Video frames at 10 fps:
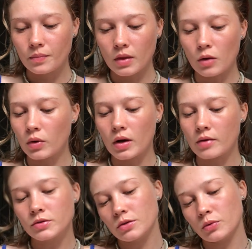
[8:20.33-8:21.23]
I won't
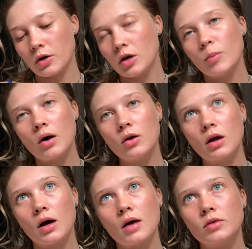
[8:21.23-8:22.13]
have to worry about not
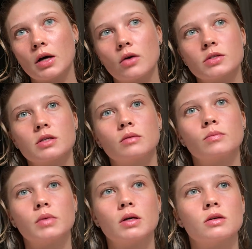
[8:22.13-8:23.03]
having housing,
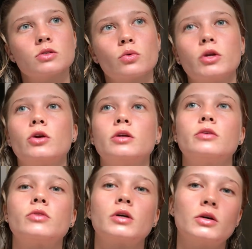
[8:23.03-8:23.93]
because when you're in a
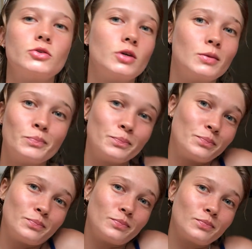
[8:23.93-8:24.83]
different country,
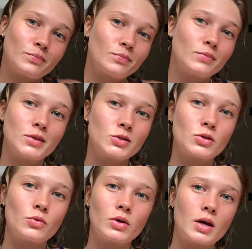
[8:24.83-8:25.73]
you just don't
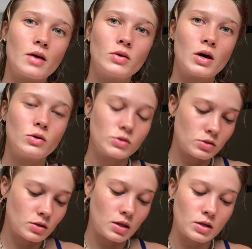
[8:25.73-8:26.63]
really have a house,
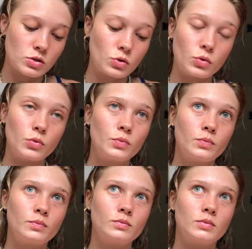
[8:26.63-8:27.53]
and that's cool,
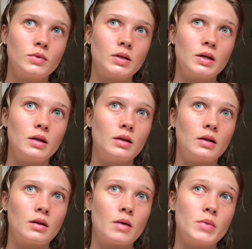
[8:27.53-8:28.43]
and
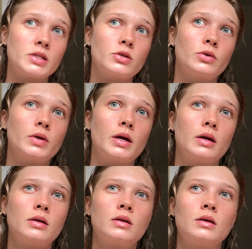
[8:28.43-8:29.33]
that makes it okay.
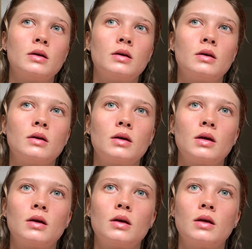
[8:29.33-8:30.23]

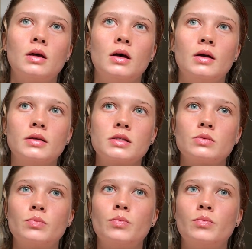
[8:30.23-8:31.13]
And it's
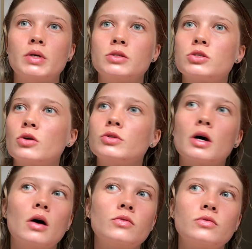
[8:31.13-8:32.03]
been so
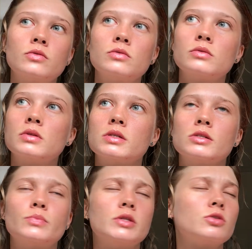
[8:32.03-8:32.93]
tough. This has
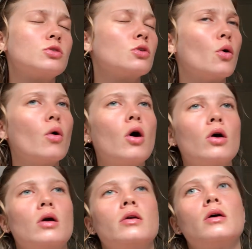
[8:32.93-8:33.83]
been so
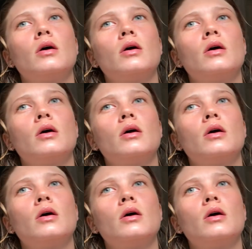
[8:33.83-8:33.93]
hard,